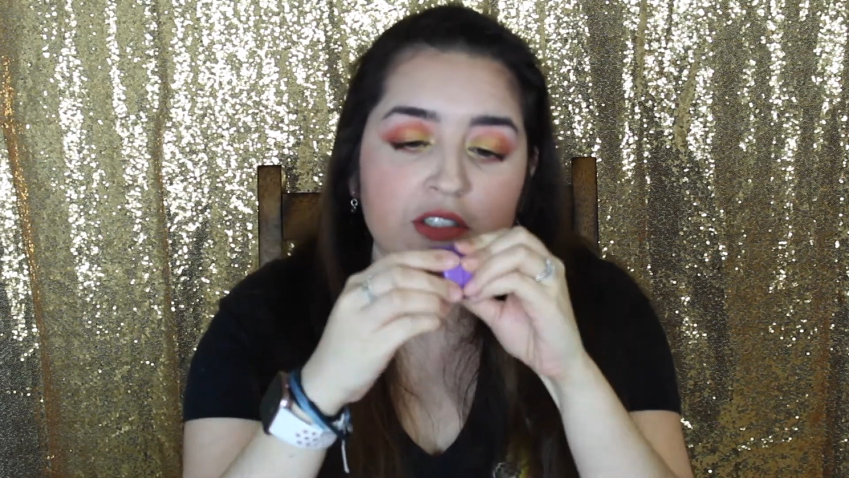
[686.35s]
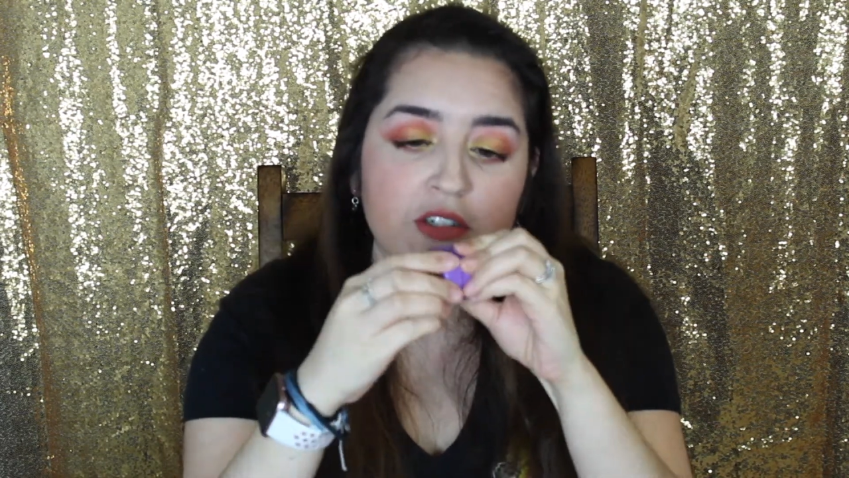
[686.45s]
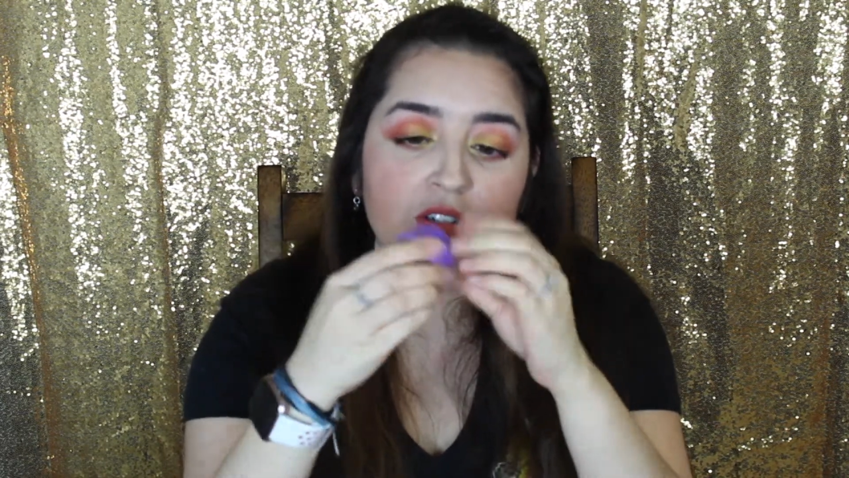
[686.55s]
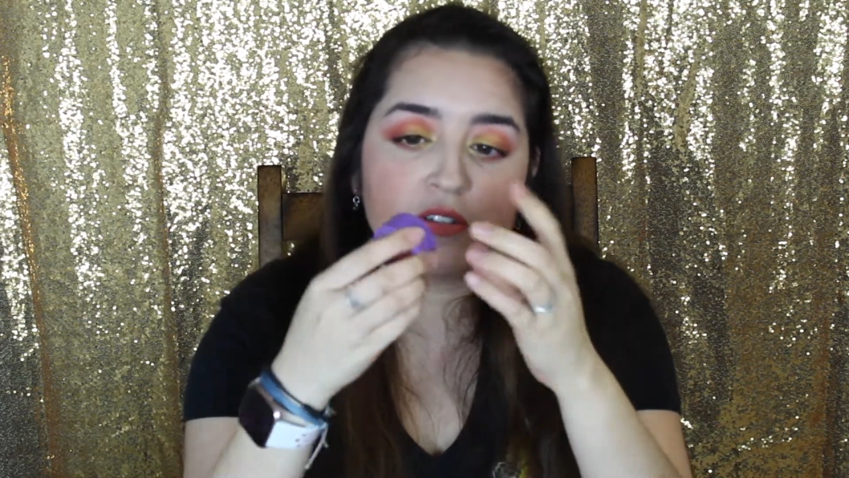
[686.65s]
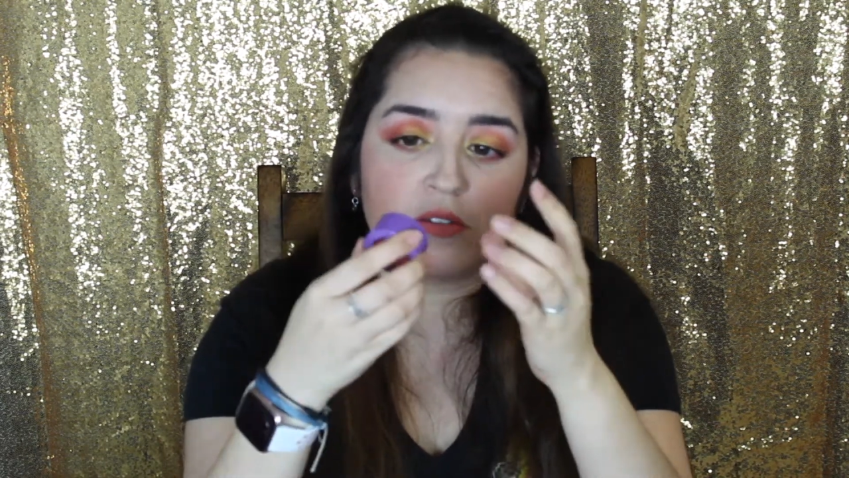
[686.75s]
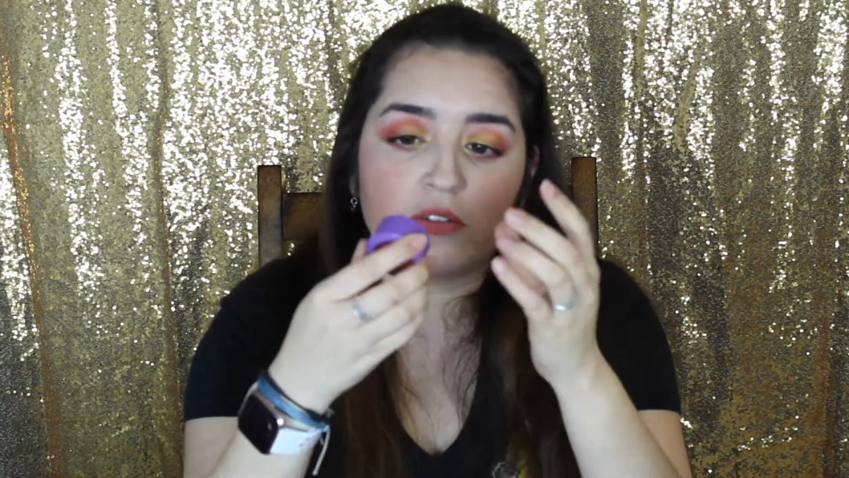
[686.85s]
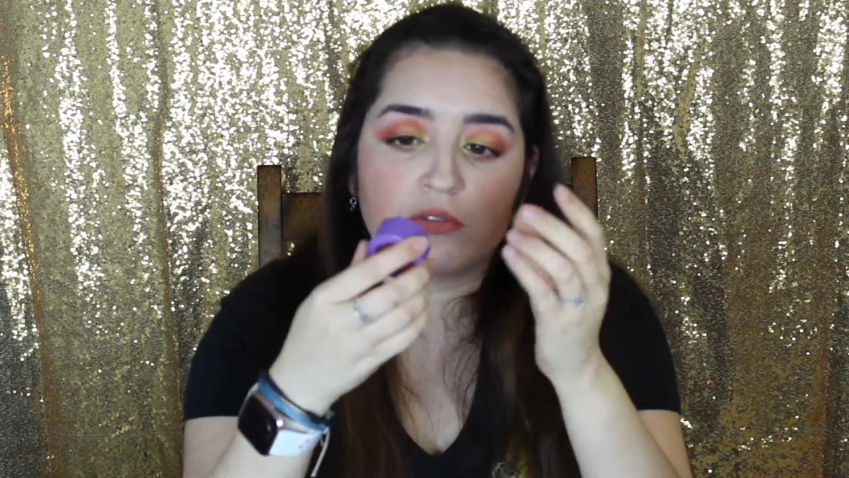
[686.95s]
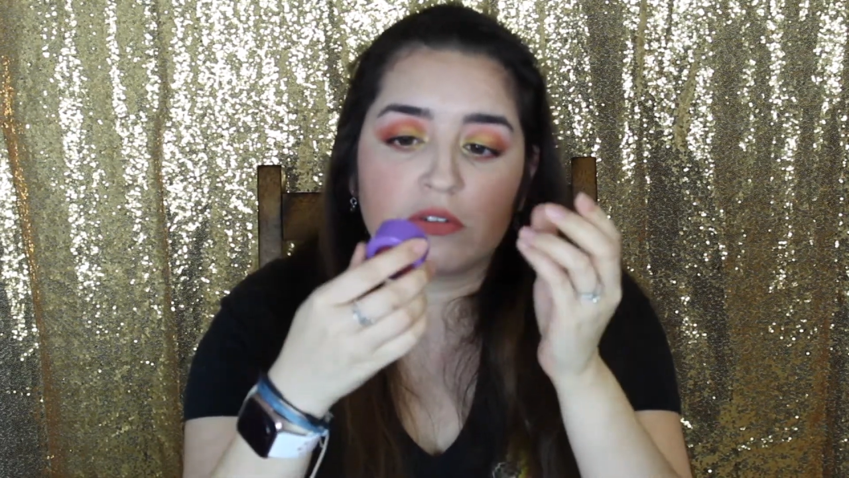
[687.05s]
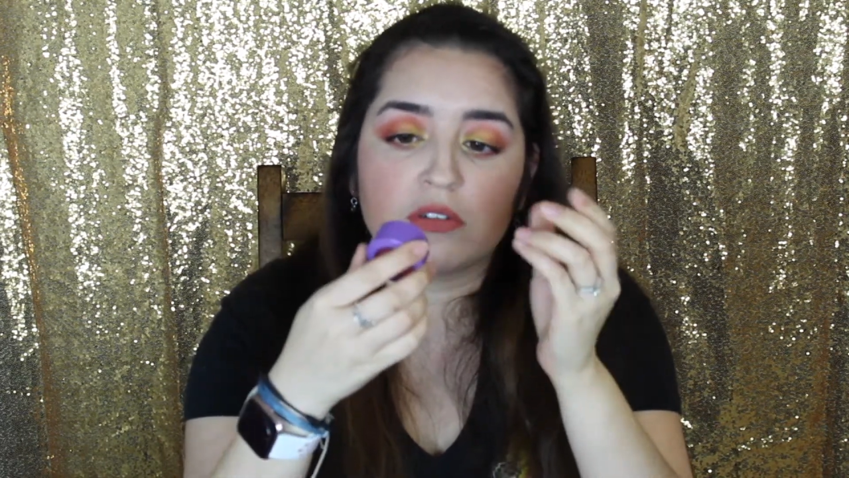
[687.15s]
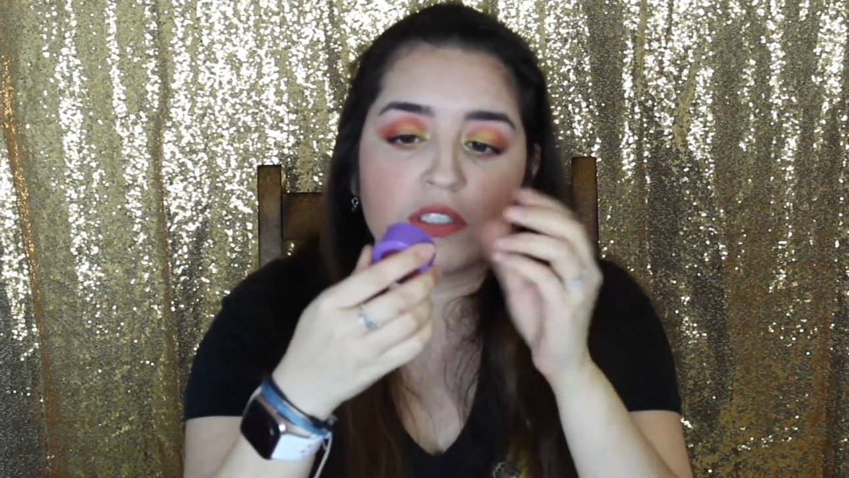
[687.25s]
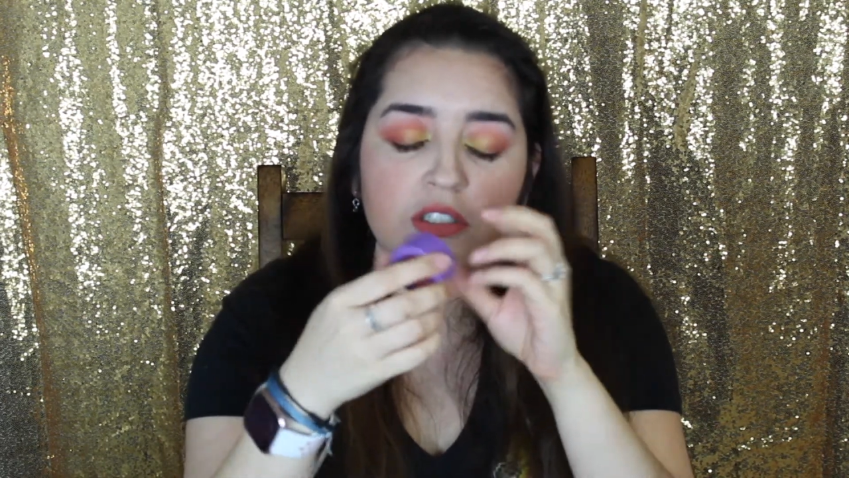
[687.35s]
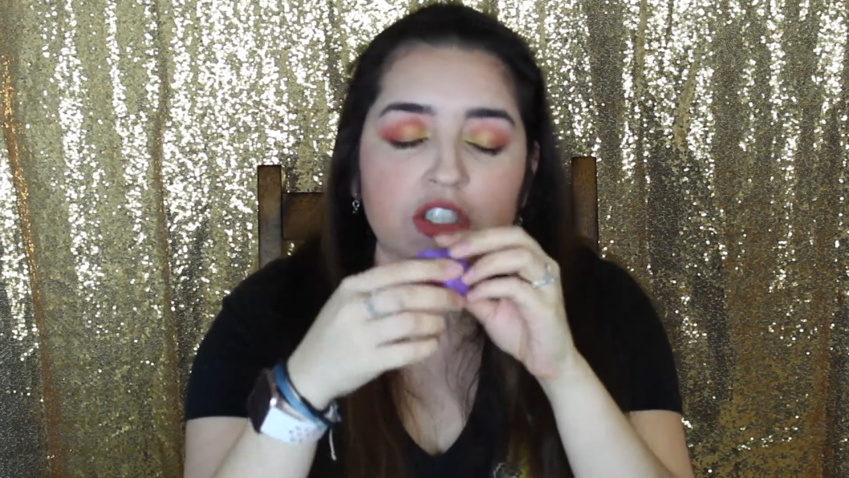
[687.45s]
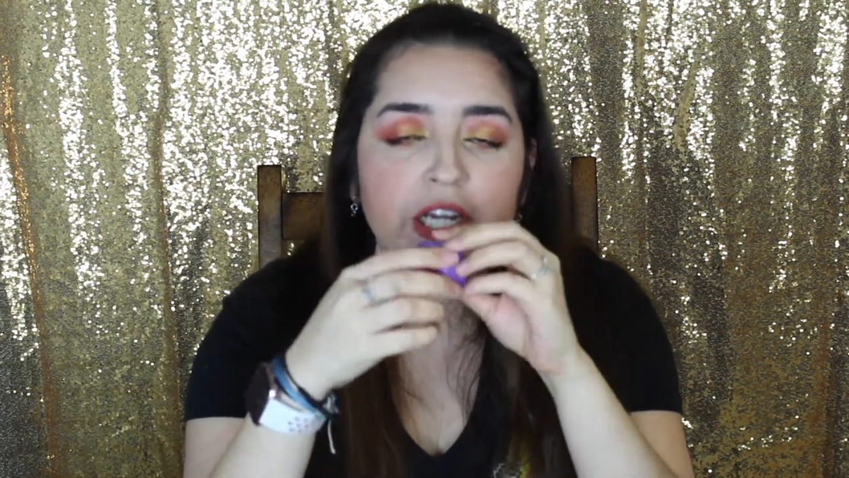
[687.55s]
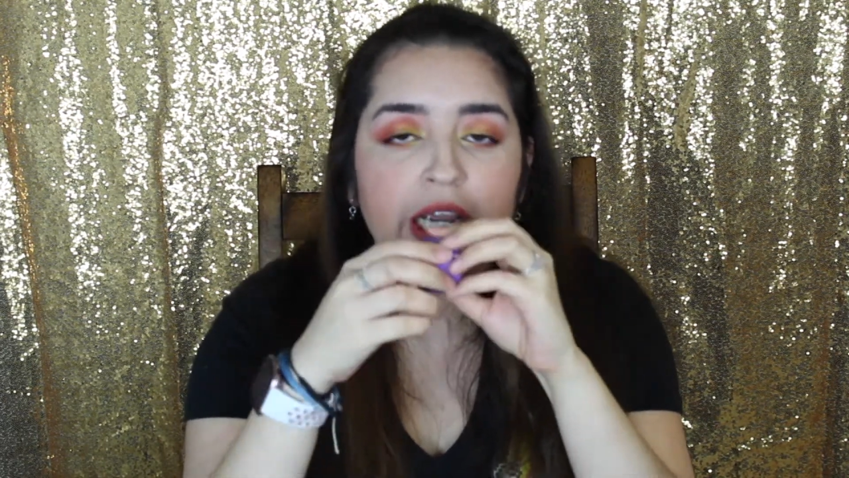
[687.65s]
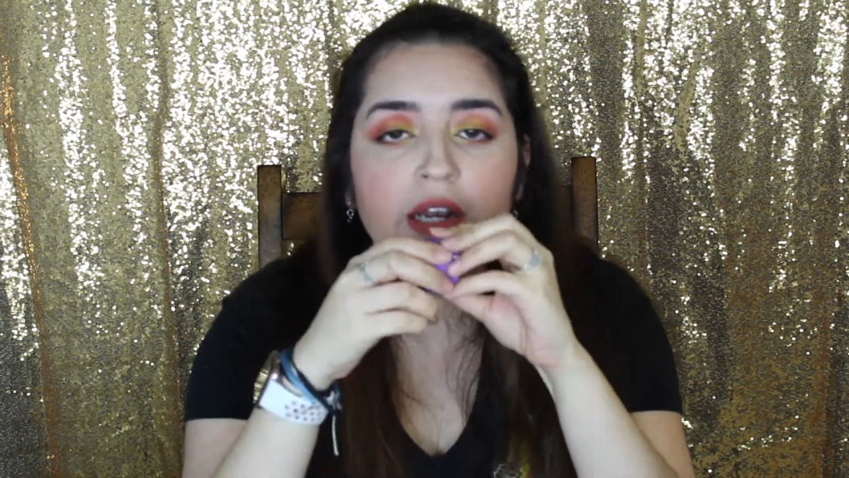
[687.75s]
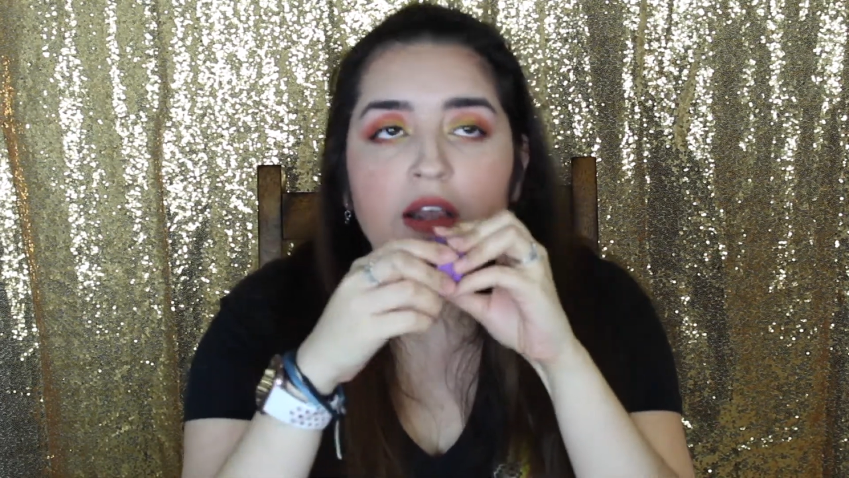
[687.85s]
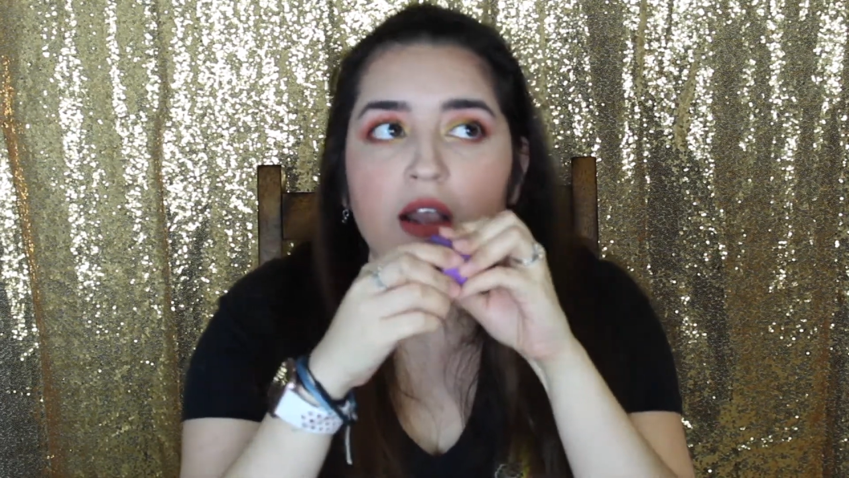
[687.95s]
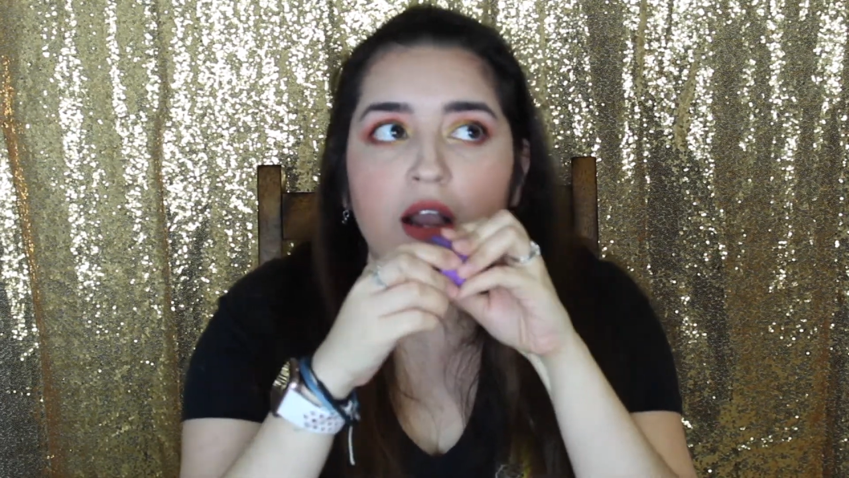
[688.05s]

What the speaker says: it's called an ultra glitter shade.